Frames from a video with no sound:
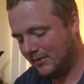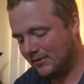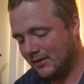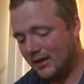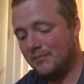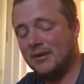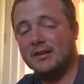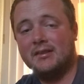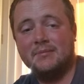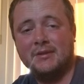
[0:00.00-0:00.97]
it was $9,
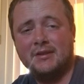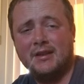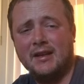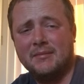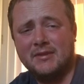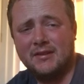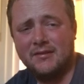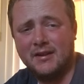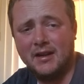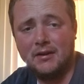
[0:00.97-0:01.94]
but the games that are
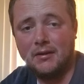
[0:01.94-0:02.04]
in it